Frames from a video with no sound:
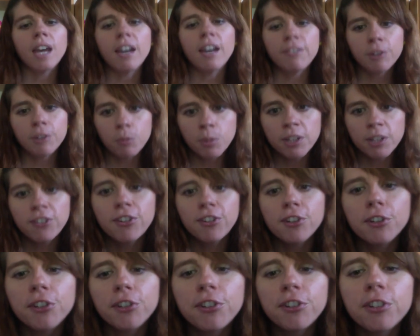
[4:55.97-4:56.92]
After much
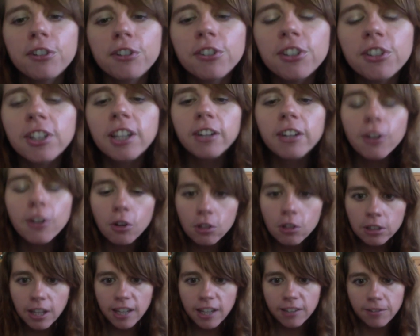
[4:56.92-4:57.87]
soul-searching and a whole
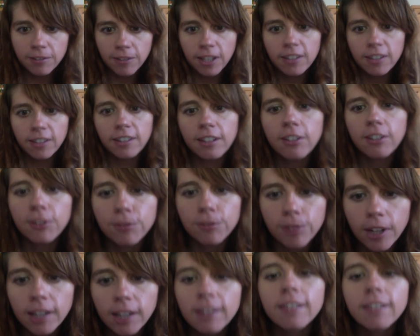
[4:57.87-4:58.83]
lot of venting to
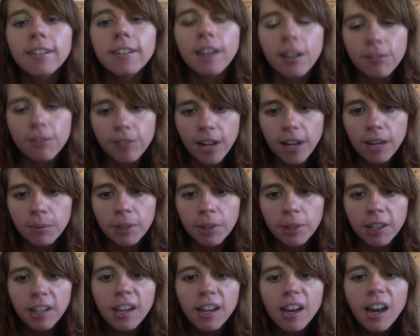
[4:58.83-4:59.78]
friends and
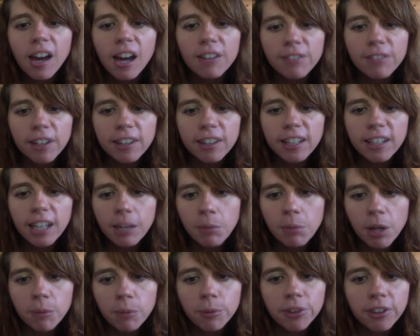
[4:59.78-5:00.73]
family, I finally came
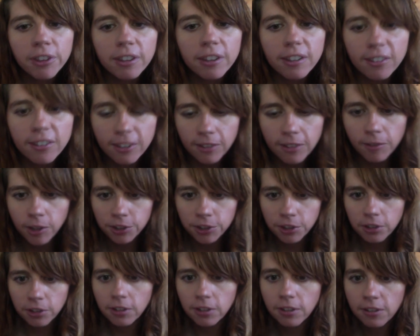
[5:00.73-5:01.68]
up with a list of
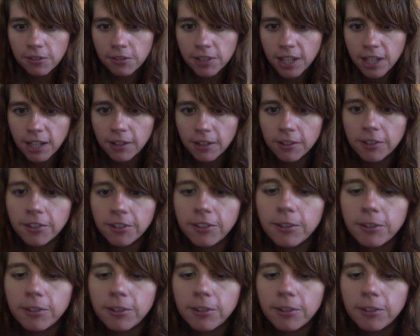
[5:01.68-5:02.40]
alternative titles.